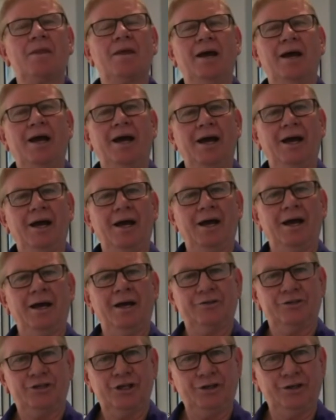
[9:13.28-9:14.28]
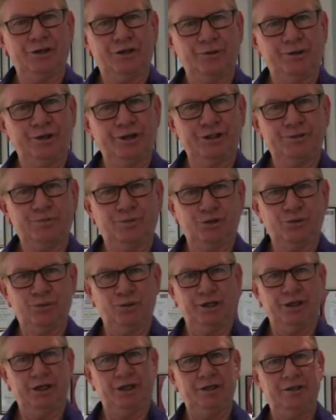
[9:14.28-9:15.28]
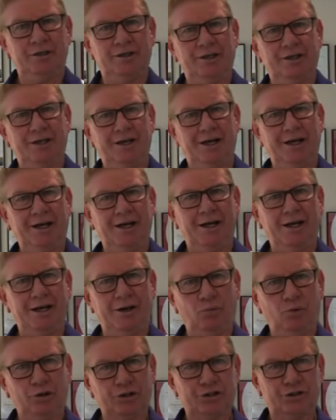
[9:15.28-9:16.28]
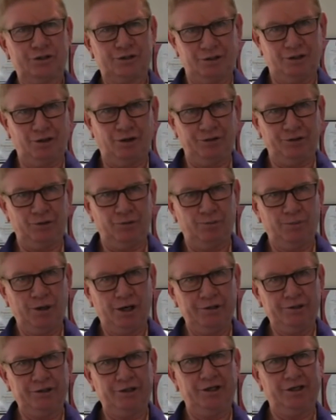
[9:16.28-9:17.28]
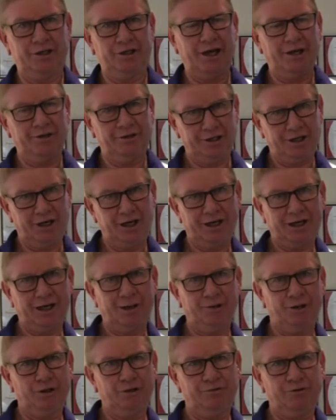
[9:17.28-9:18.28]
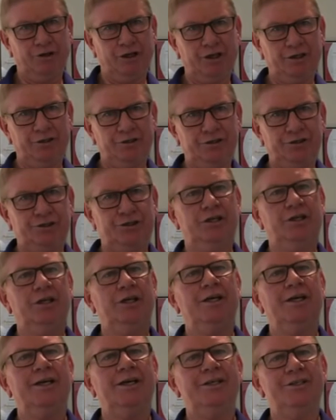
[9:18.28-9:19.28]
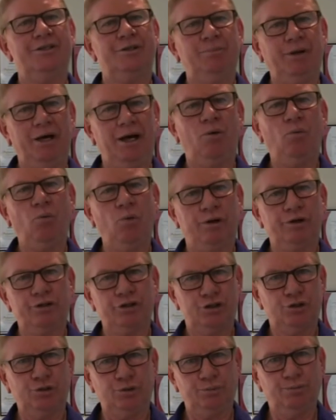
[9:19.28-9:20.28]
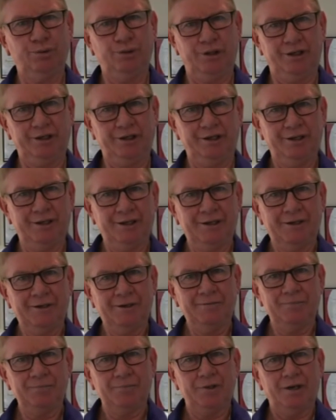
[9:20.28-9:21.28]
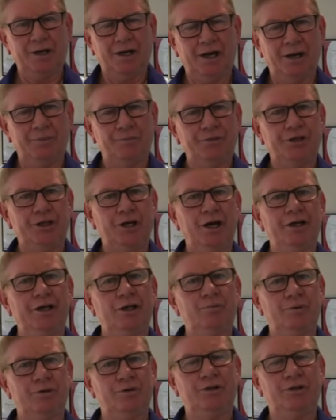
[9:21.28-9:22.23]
10 degrees between what's on the remote and the air coming off the air conditioner is about what it should be. The only